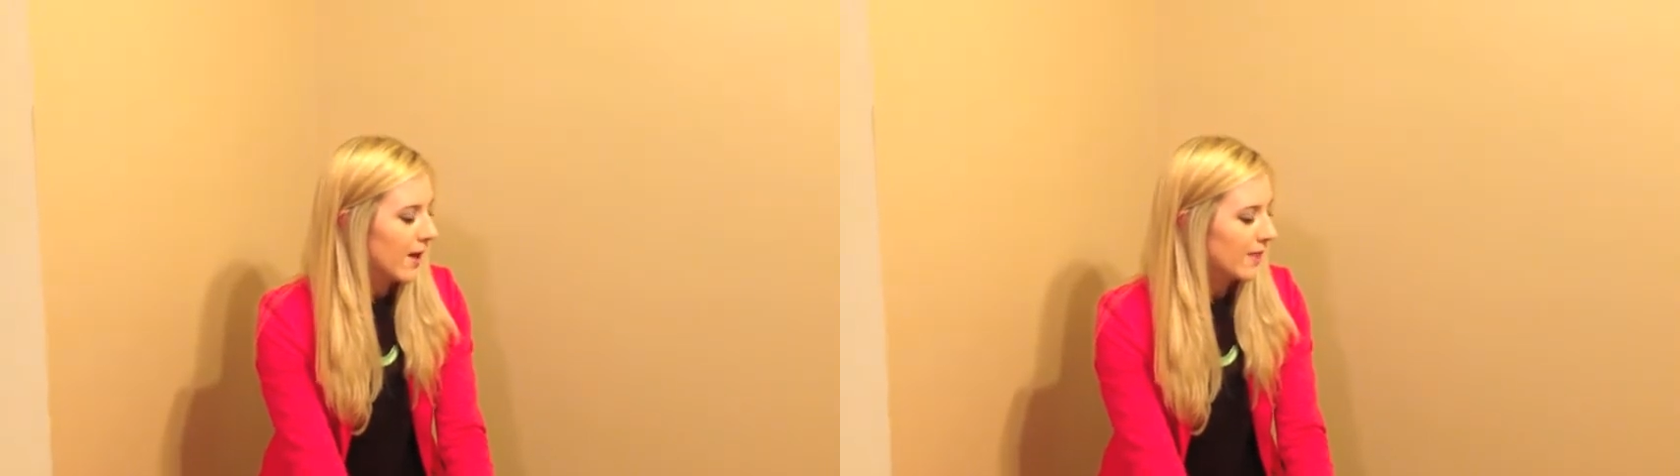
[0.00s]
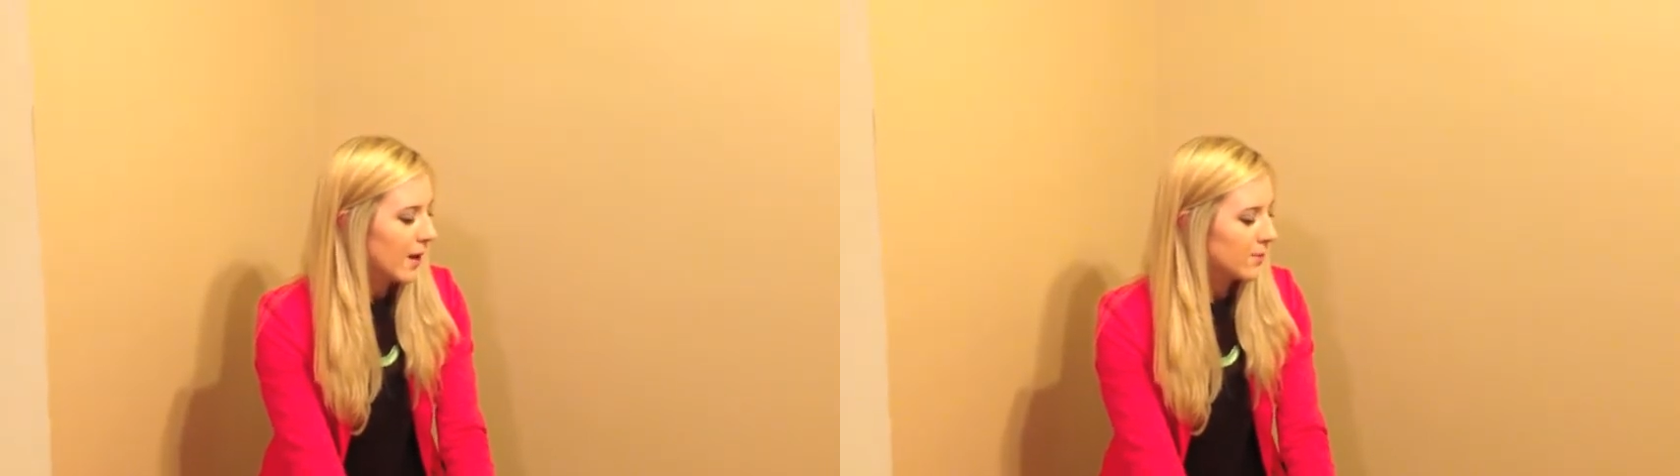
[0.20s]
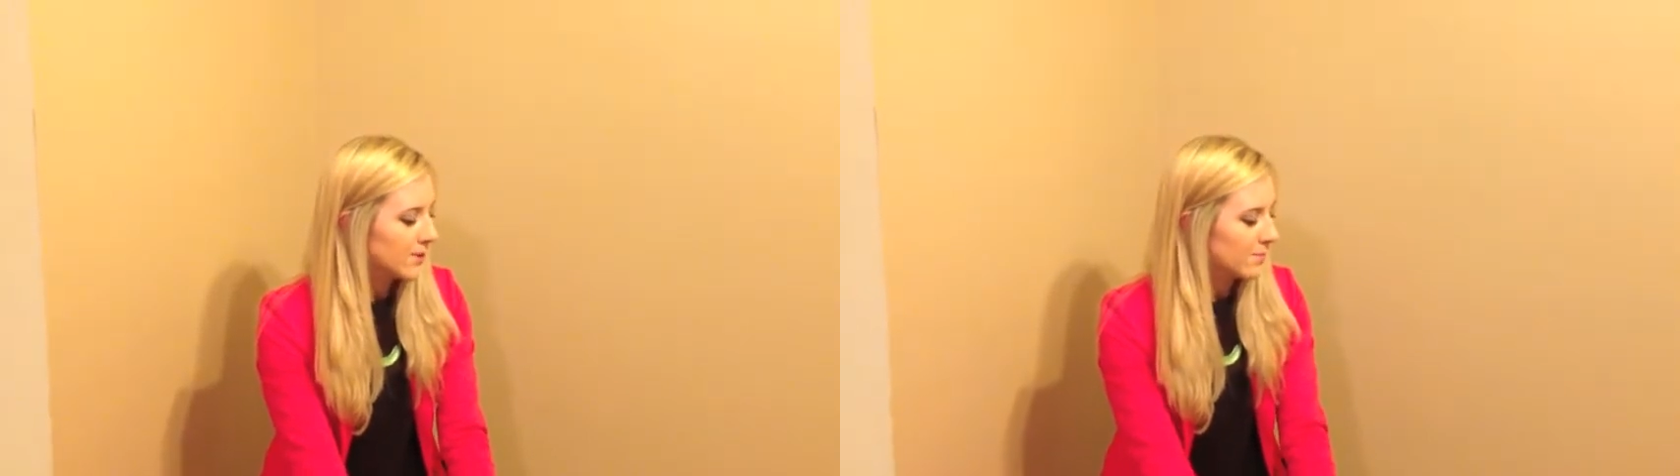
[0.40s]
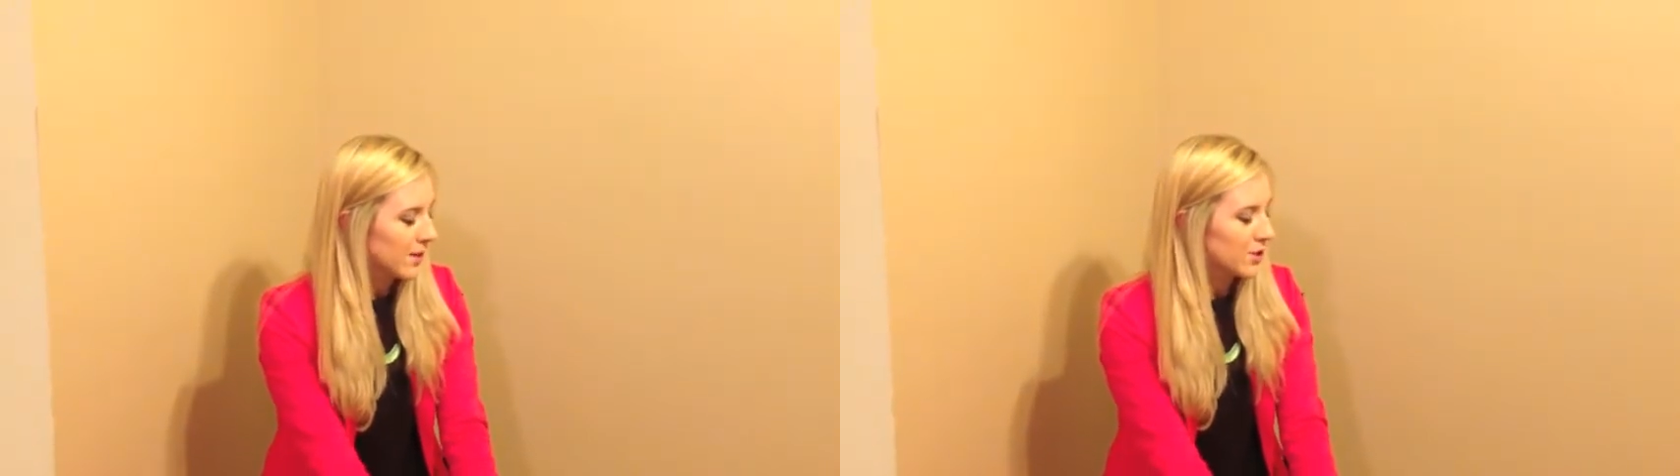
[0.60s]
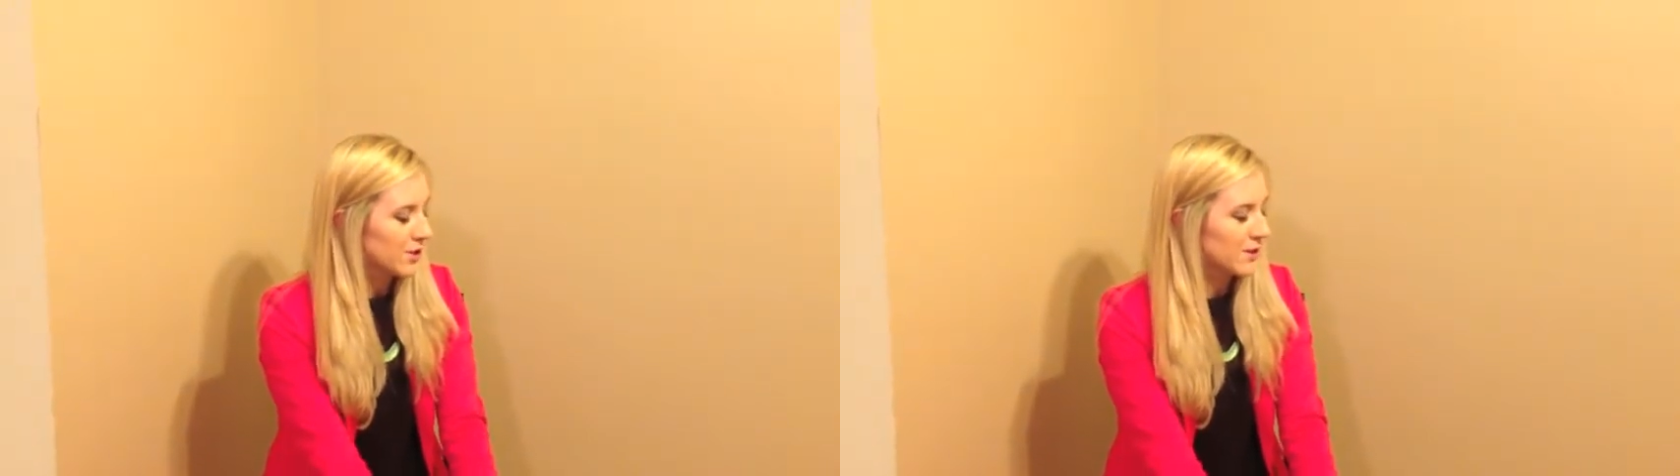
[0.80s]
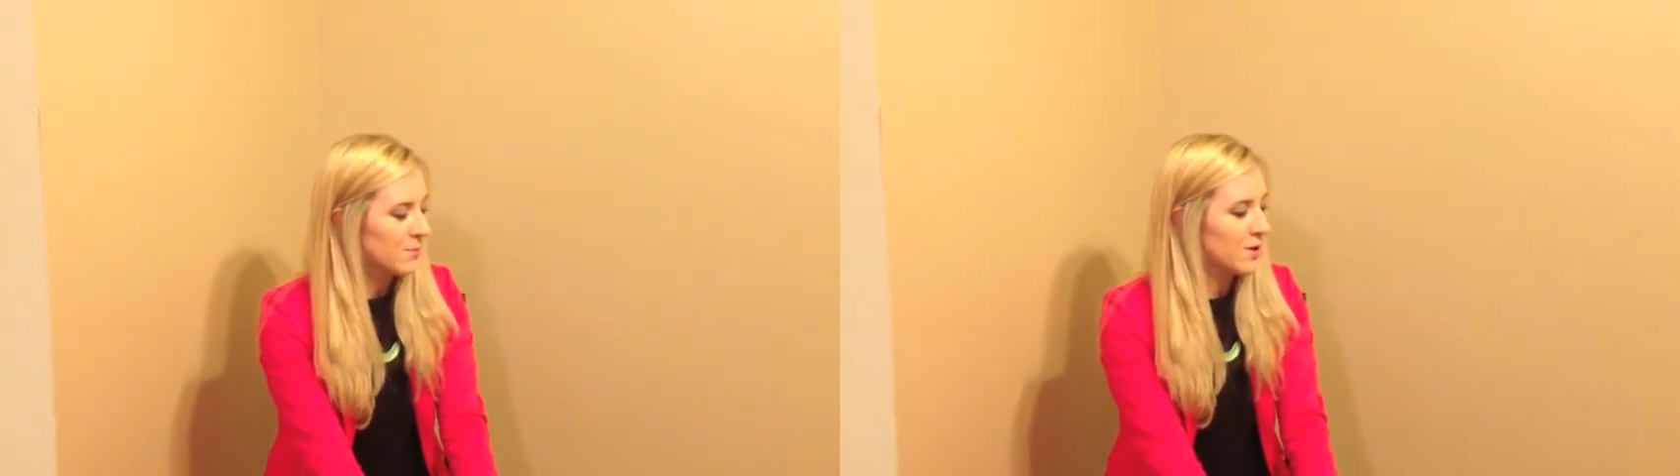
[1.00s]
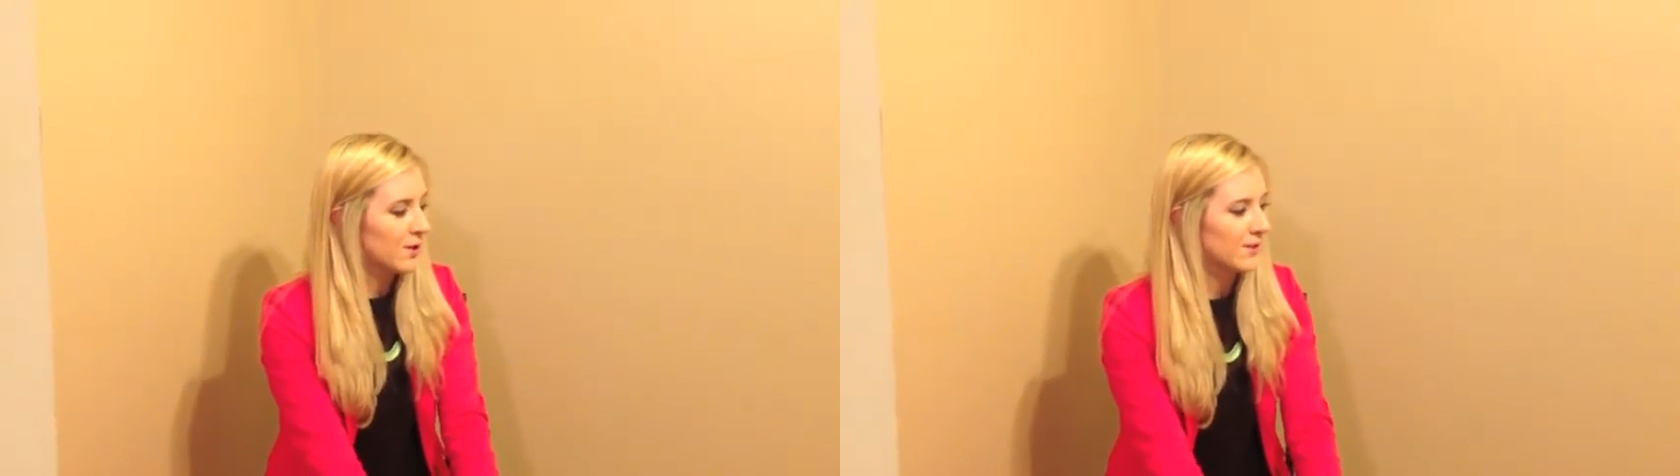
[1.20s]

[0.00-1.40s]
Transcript: That wasn't mentioned in the book,